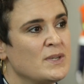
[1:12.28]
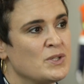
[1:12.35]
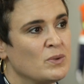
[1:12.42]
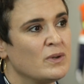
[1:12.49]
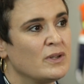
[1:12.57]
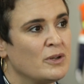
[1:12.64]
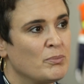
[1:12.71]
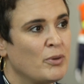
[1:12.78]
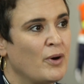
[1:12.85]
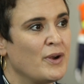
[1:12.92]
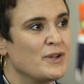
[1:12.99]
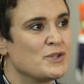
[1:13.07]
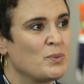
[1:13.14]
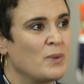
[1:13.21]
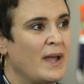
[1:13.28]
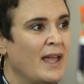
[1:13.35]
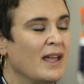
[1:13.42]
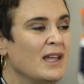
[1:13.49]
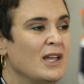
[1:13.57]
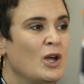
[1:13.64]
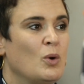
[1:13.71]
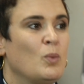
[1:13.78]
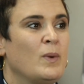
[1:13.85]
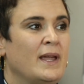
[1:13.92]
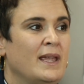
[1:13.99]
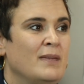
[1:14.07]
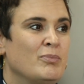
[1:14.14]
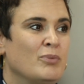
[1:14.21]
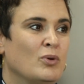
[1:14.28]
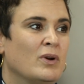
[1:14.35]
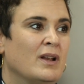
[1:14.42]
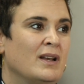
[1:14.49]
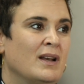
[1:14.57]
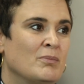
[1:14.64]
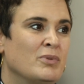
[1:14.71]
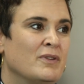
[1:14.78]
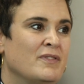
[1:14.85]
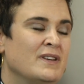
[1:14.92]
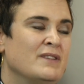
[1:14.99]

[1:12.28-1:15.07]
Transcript: we took an approach where we brought a number of